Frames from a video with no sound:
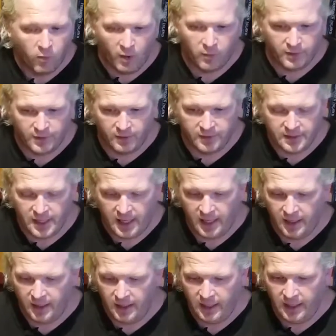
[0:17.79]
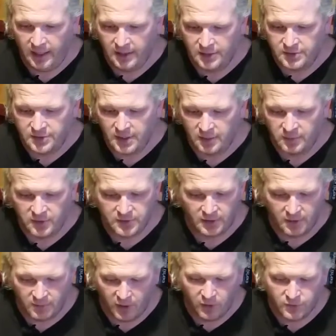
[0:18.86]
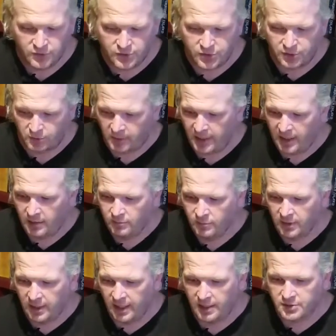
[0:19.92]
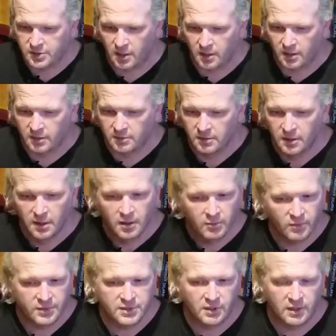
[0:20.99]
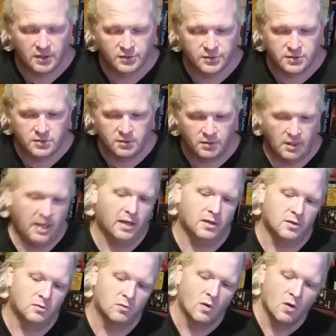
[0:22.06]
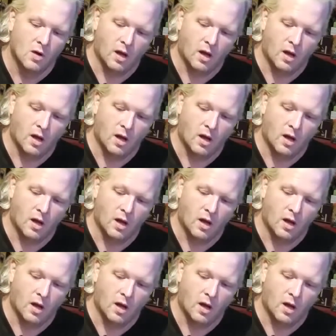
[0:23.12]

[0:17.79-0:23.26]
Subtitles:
What we're doing today is I'm using the Bones 3 Kickstarter materials and